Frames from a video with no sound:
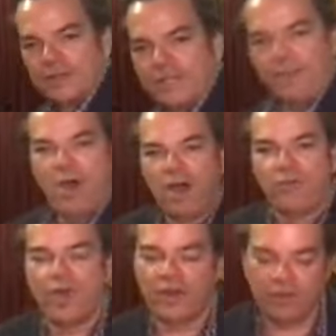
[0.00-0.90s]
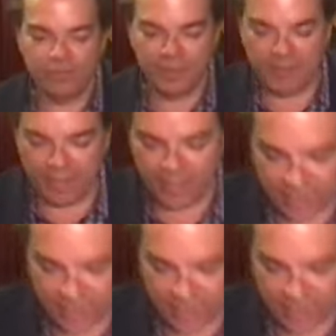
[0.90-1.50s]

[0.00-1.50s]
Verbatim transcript: Come on. Well, it won't be mine.